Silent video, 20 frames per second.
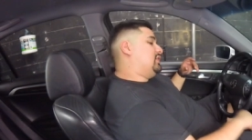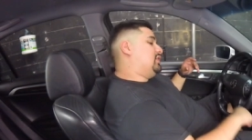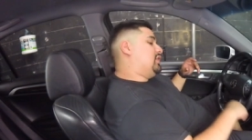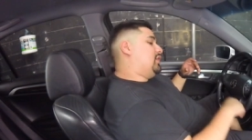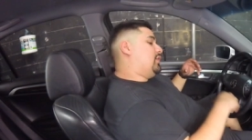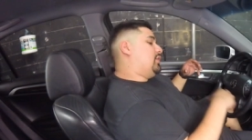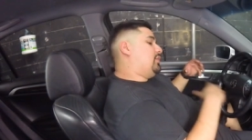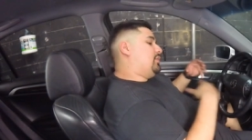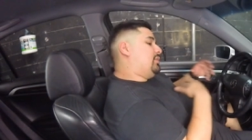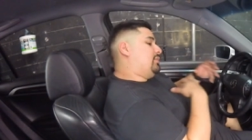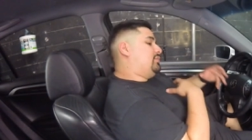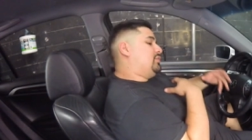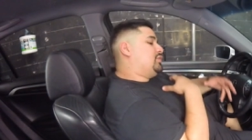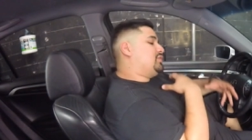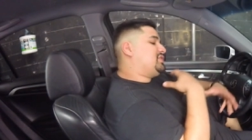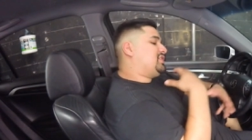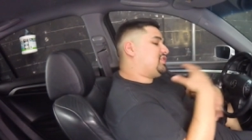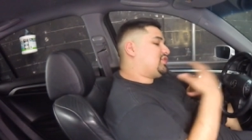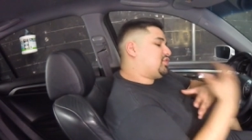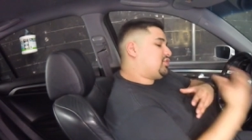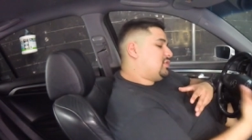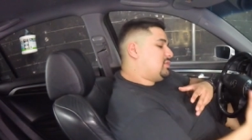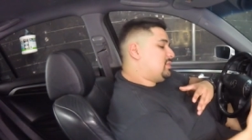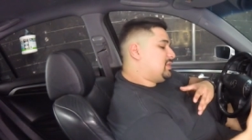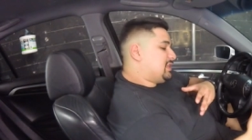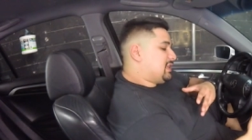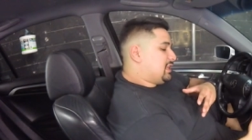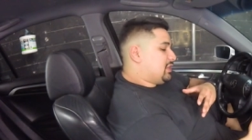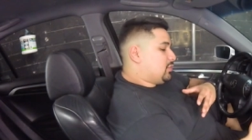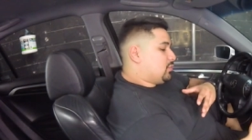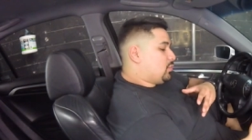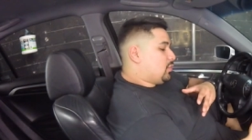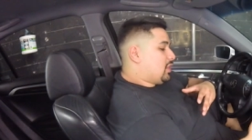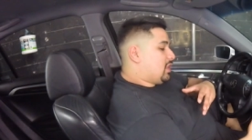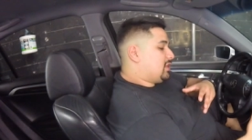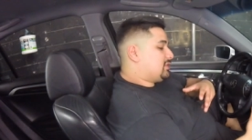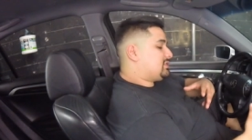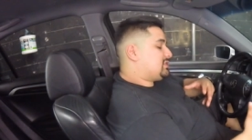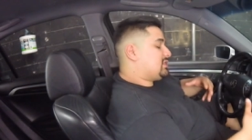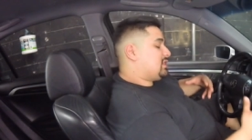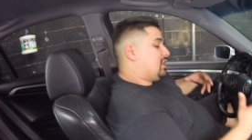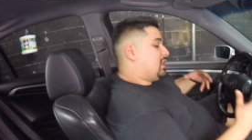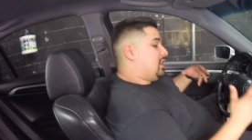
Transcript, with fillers: you know, music streaming that you want,